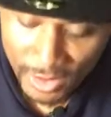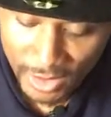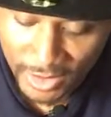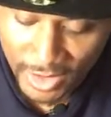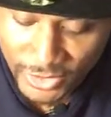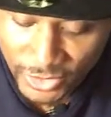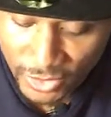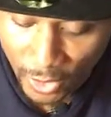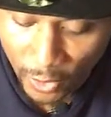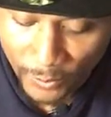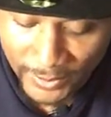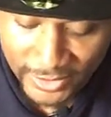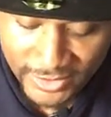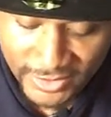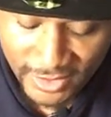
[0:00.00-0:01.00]
You need to
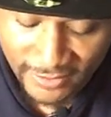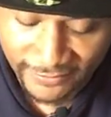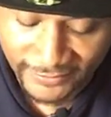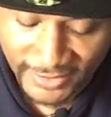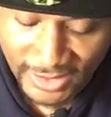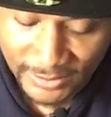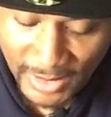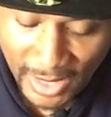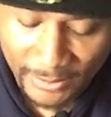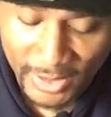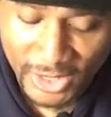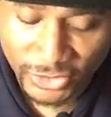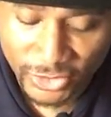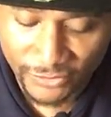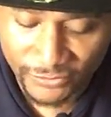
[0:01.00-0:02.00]
open yourself up. I'm
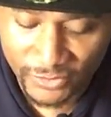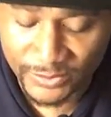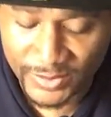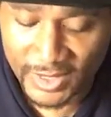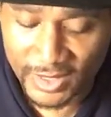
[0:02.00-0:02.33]
not sure if you've